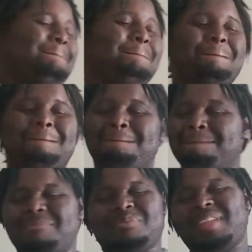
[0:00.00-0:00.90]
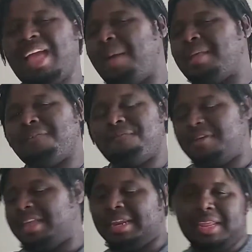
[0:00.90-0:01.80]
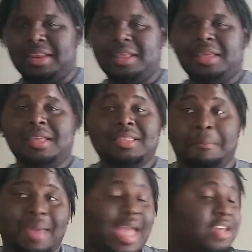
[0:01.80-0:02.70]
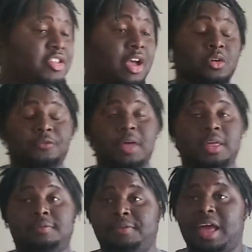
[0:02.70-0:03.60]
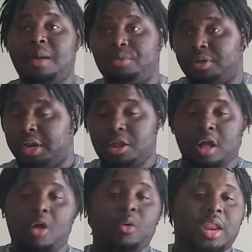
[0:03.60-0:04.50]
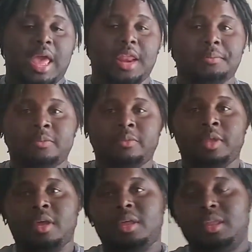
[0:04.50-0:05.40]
I'm not feeling it. The match, though, is fucking phenomenal. They're going at it. The